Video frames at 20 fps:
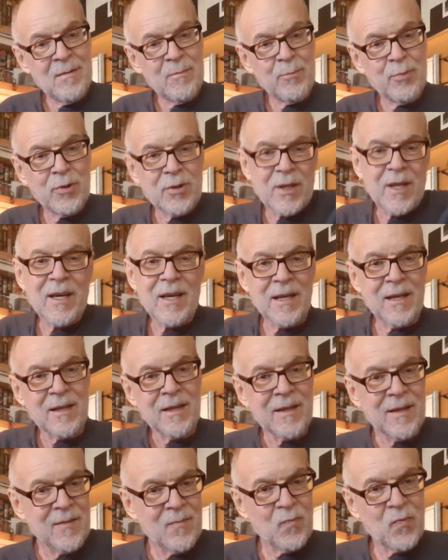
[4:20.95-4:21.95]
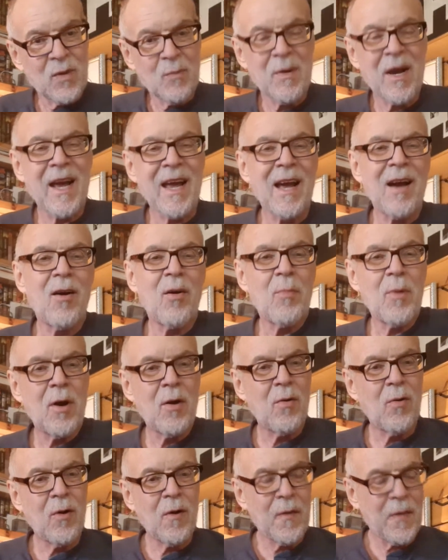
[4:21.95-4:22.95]
put my
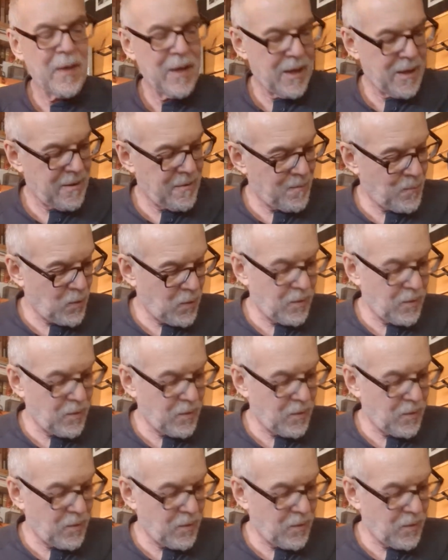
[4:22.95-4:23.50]
elbow on the